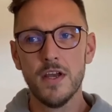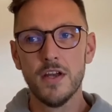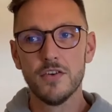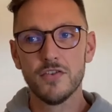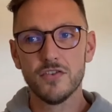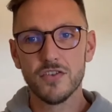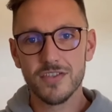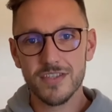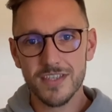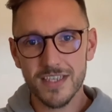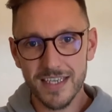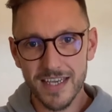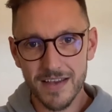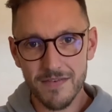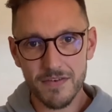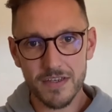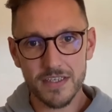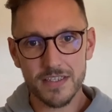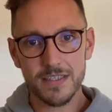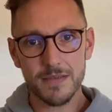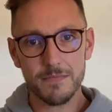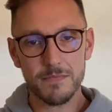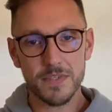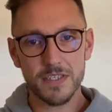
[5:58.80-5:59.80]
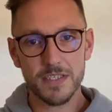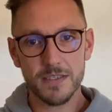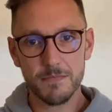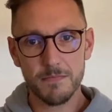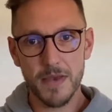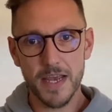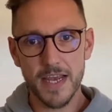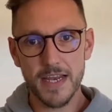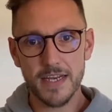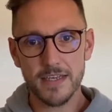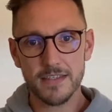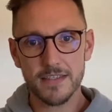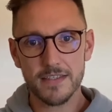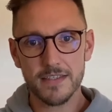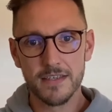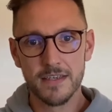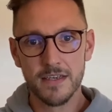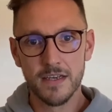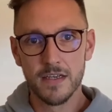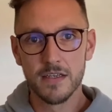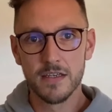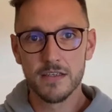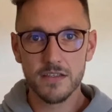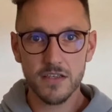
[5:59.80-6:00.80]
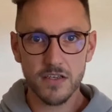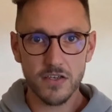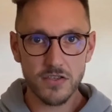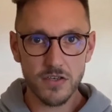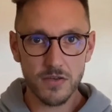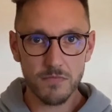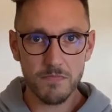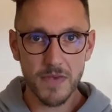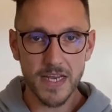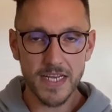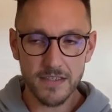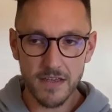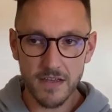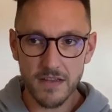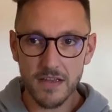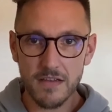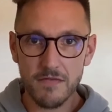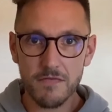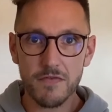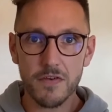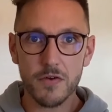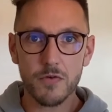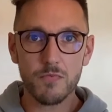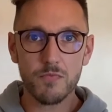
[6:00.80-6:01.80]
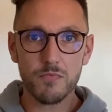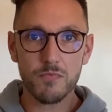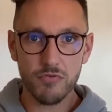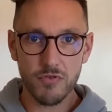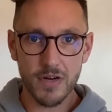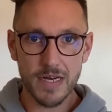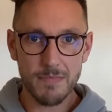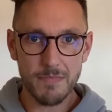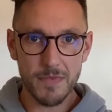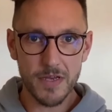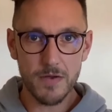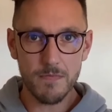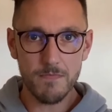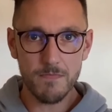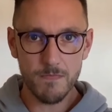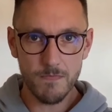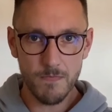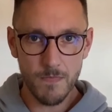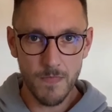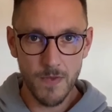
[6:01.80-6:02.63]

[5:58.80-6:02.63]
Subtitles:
just to give it some space. So to make something feel premium,